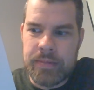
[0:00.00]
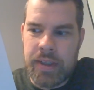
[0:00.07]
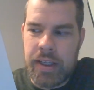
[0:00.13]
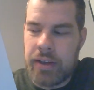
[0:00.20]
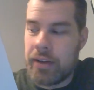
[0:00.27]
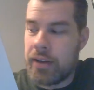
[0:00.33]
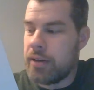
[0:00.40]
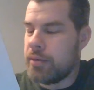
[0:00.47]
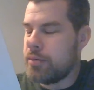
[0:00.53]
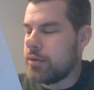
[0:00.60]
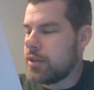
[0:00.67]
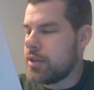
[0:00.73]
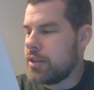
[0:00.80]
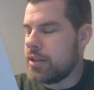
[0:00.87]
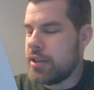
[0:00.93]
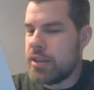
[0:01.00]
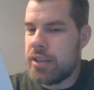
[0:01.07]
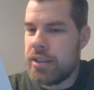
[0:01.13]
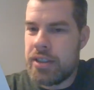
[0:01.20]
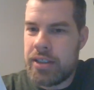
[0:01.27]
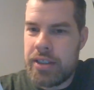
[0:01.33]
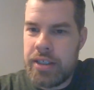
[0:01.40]
And you're like,
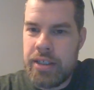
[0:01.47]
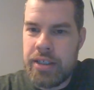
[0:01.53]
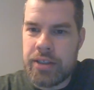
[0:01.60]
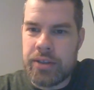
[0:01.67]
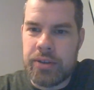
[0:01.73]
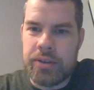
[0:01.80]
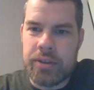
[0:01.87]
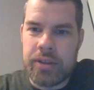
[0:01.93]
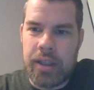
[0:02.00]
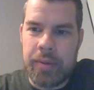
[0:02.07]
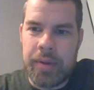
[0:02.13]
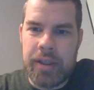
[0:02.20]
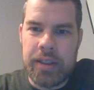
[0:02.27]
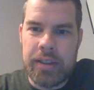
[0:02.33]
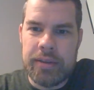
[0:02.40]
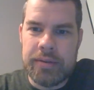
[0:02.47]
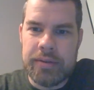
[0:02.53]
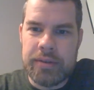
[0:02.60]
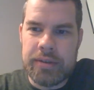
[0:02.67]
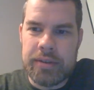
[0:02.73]
geez, I mean,